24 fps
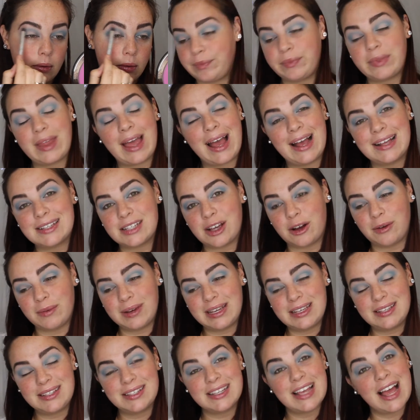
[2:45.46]
As
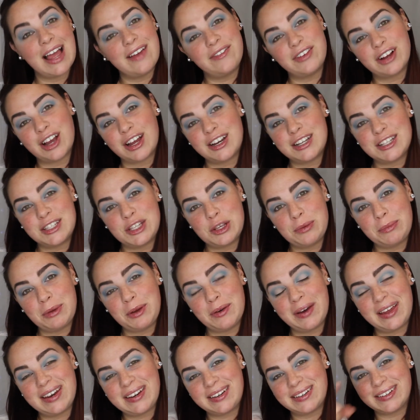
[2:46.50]
always, I forgot to zoom you
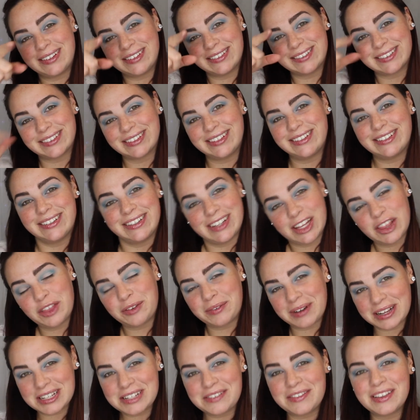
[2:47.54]
in. The
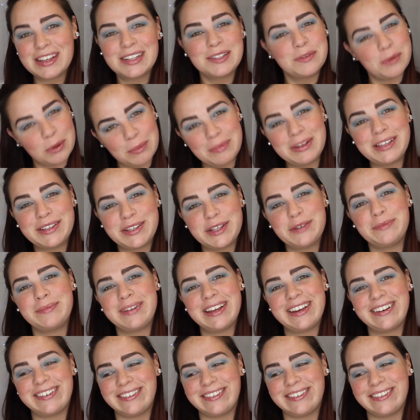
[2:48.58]
rest of this will be zoomed in.